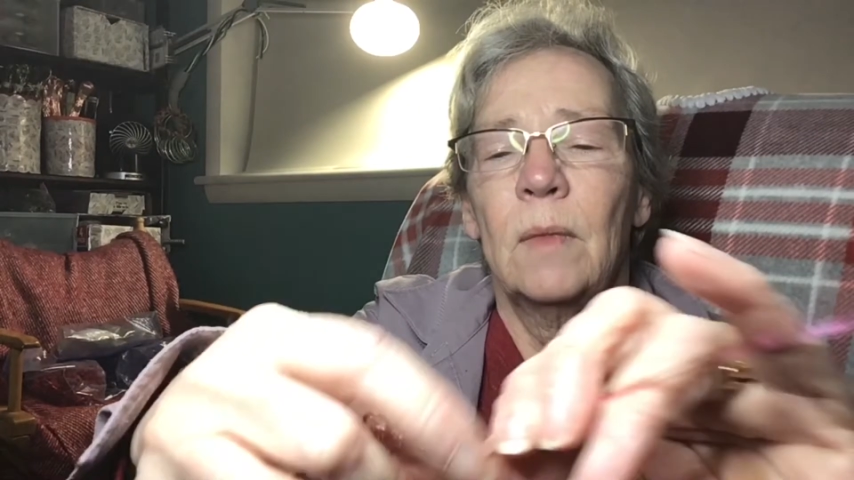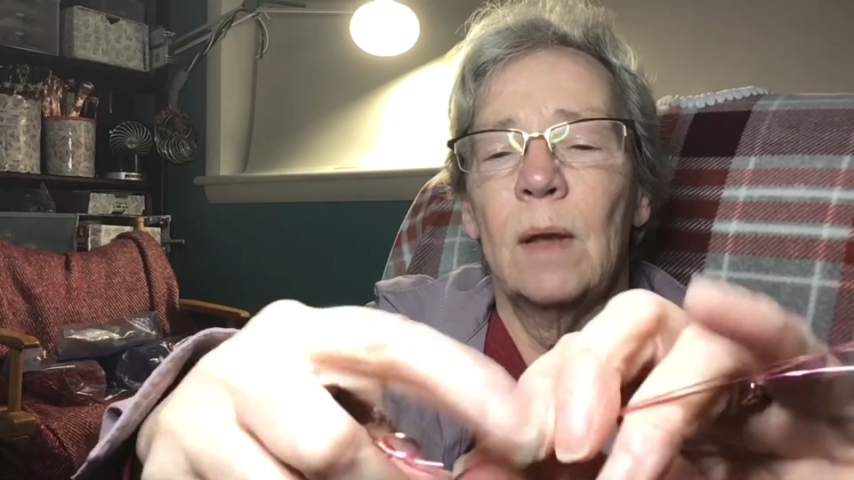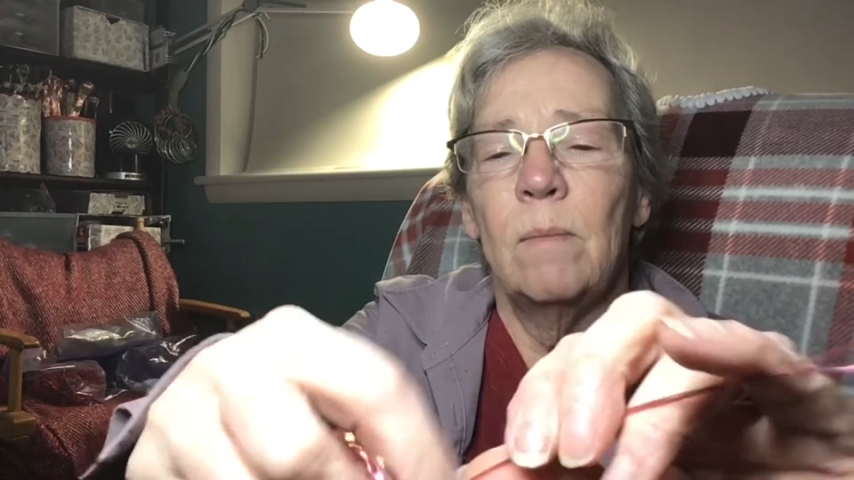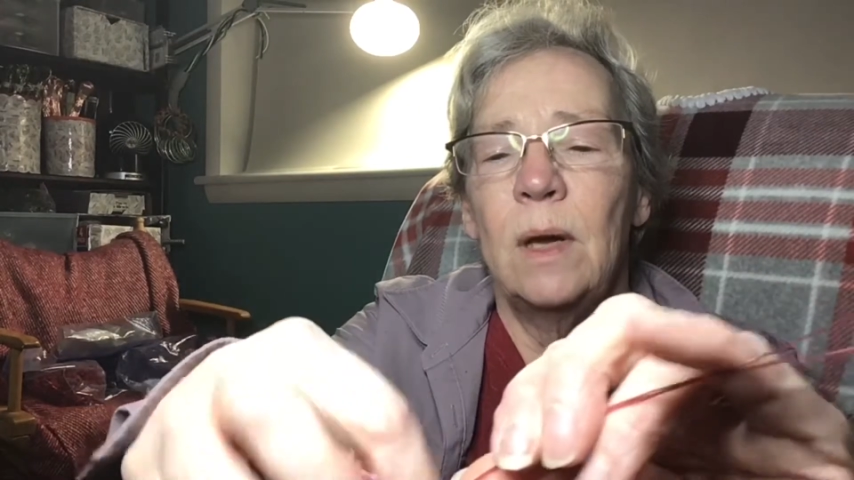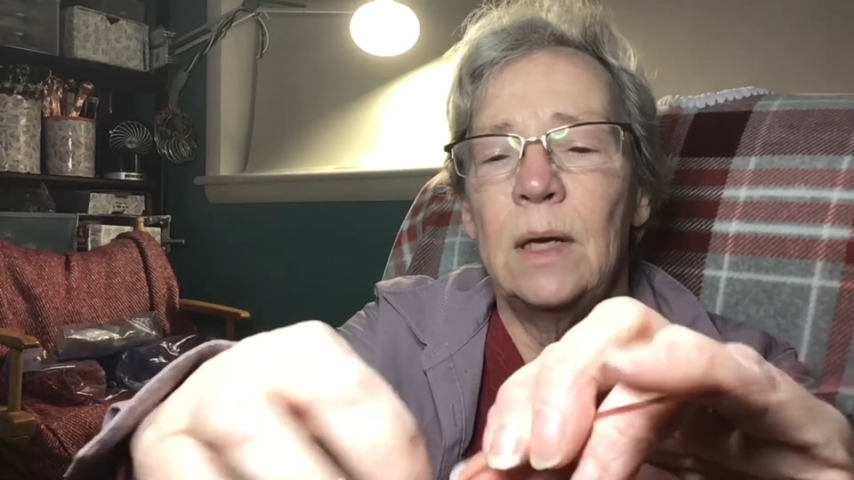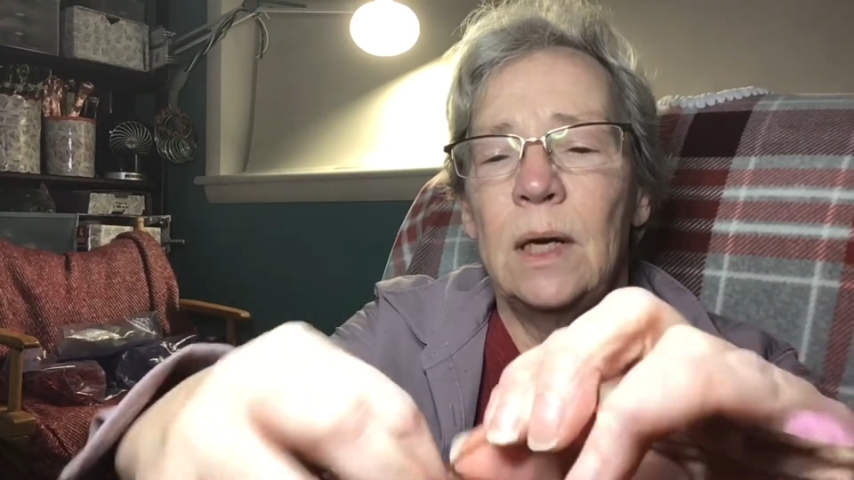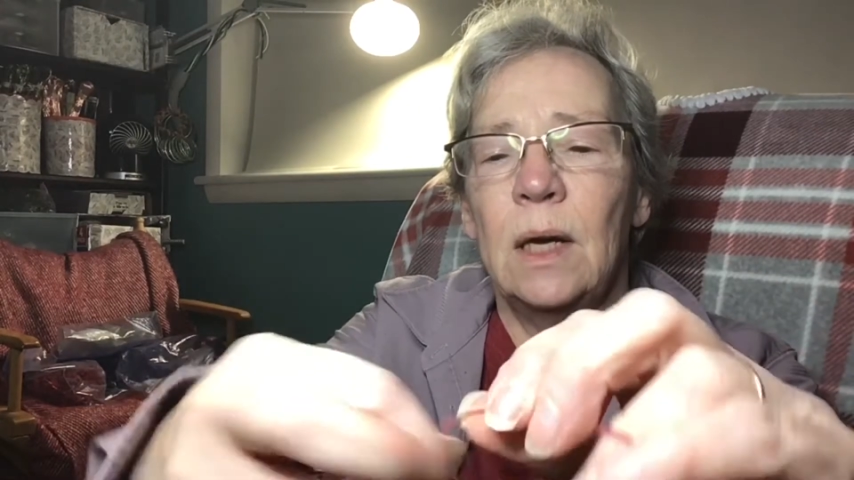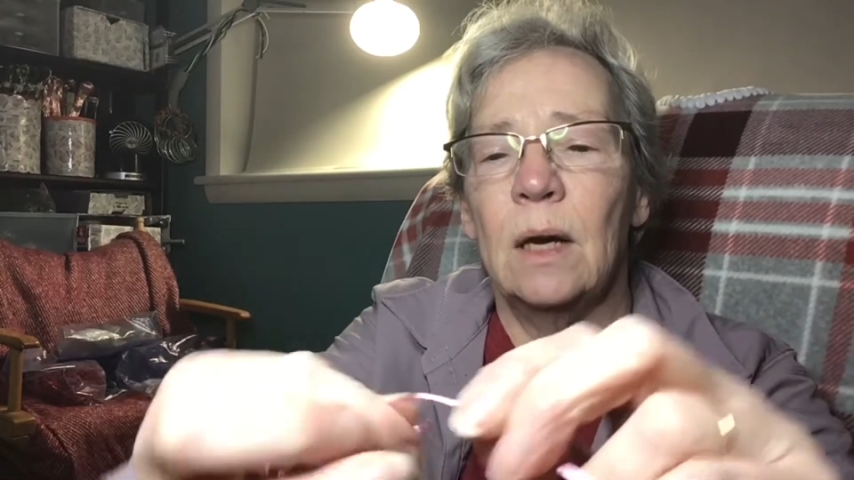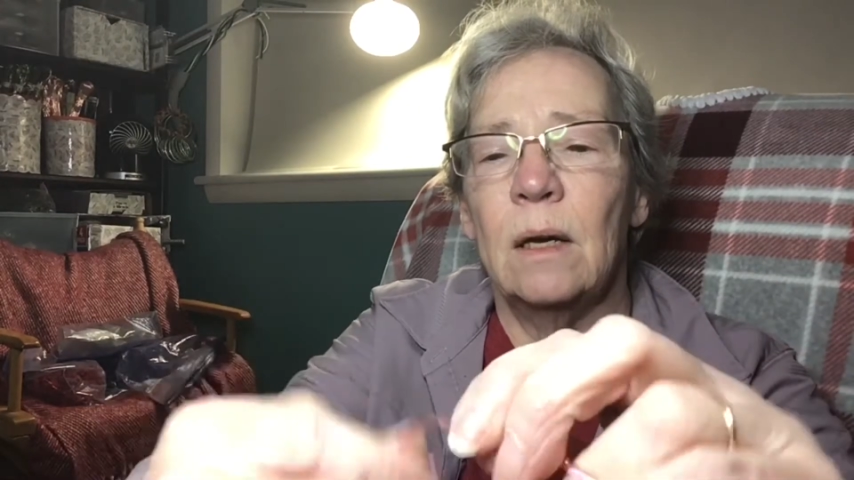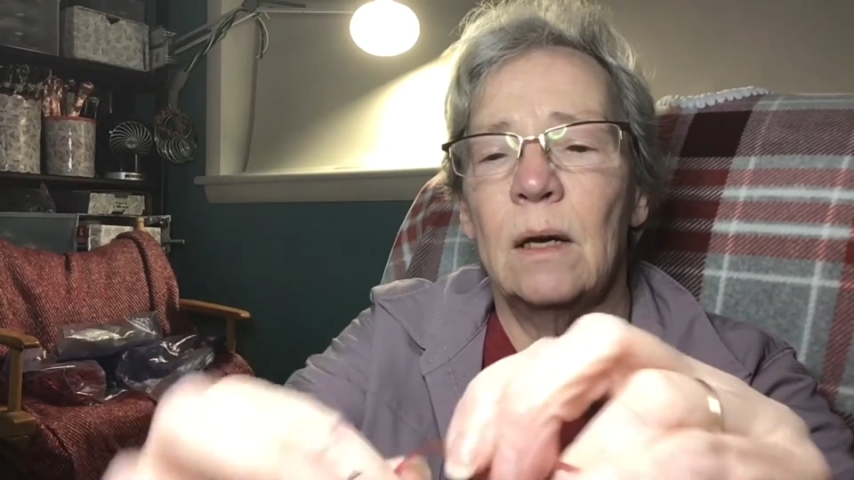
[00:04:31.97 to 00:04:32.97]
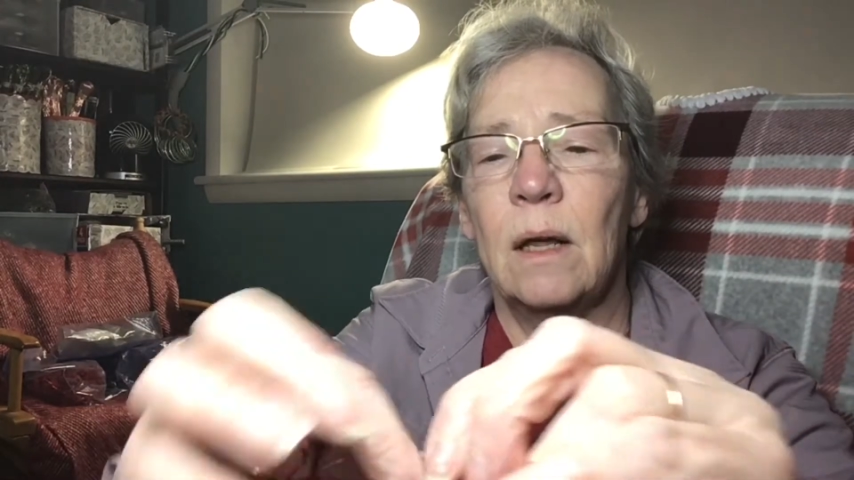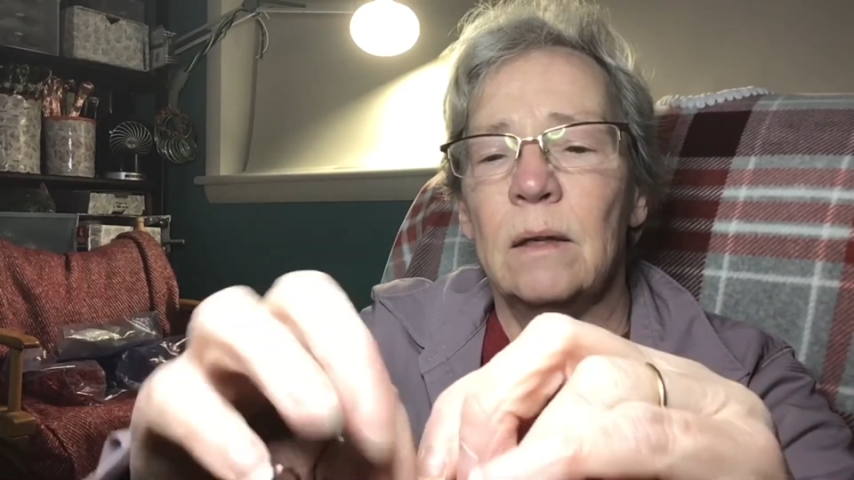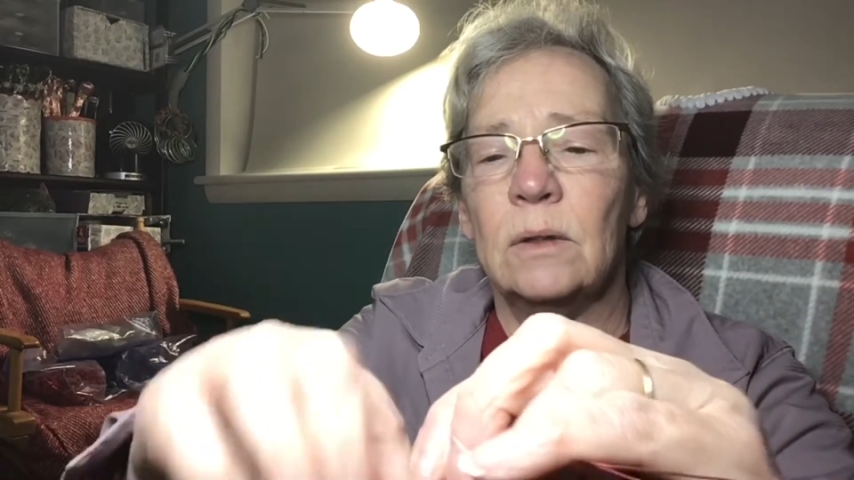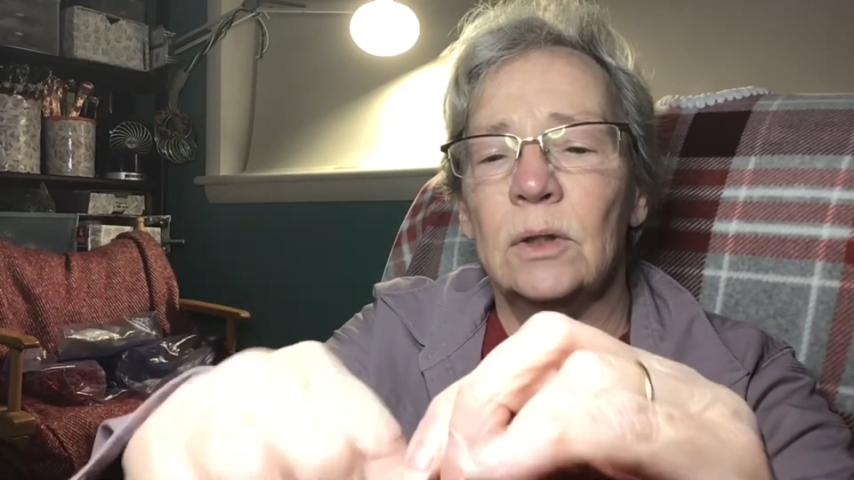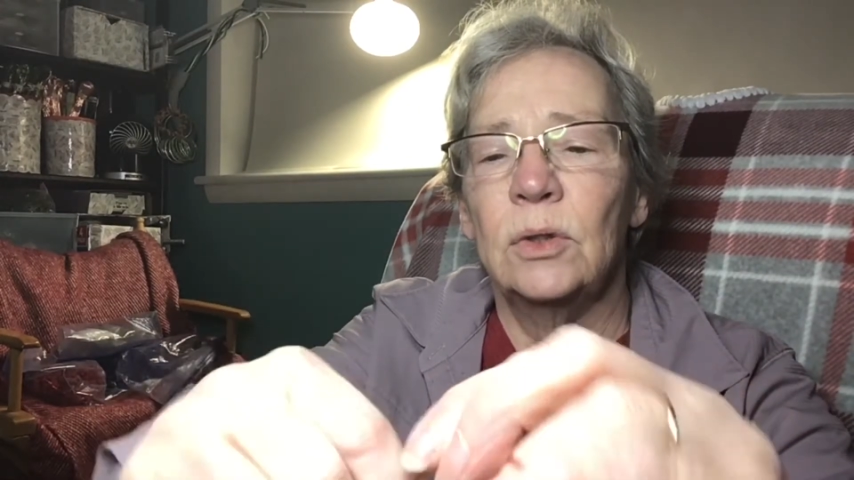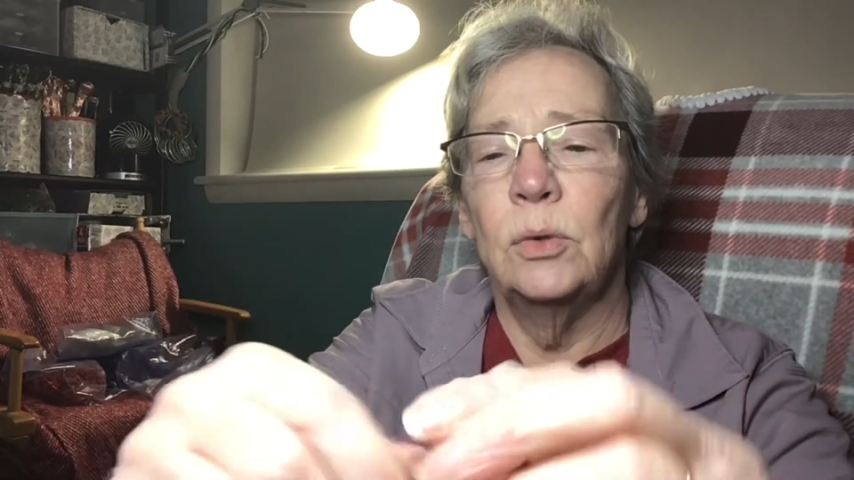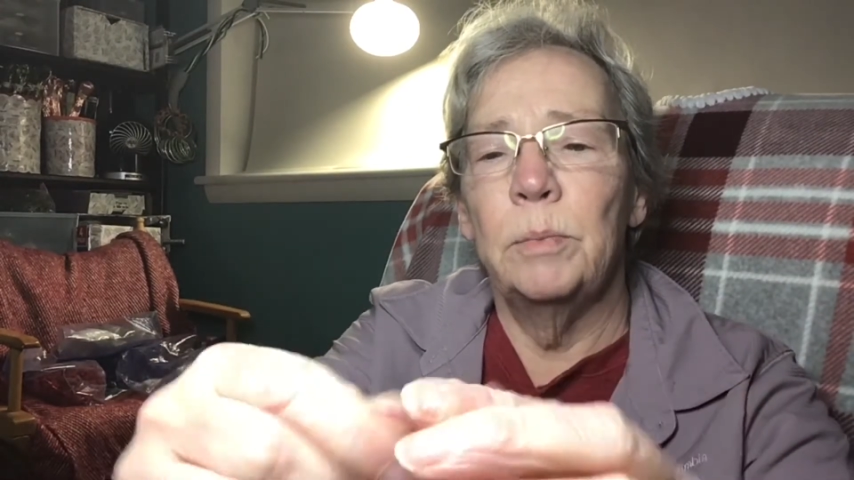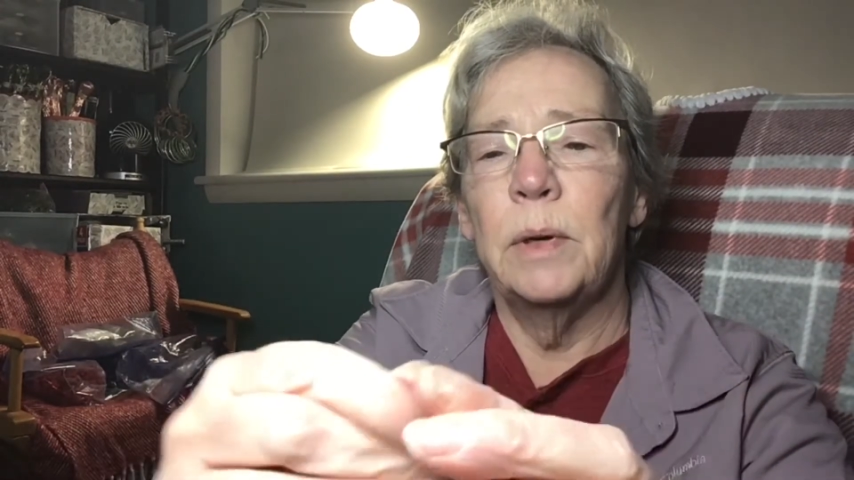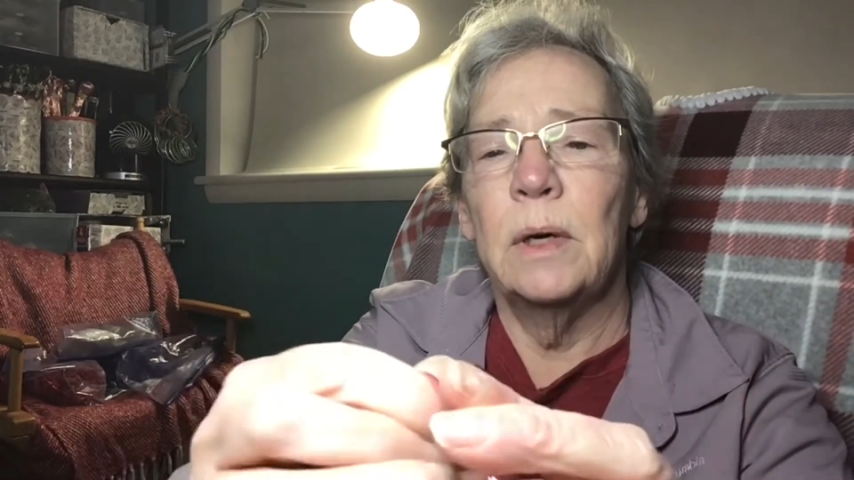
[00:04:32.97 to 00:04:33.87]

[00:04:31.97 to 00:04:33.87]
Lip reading: making another loop